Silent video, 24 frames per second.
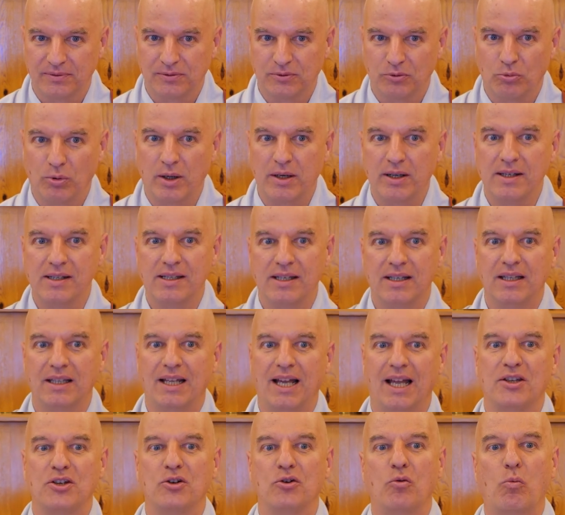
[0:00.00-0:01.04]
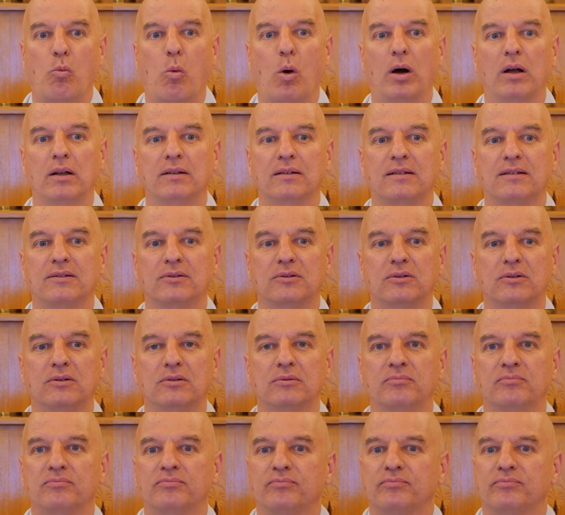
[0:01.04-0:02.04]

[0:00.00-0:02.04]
What is it that you want to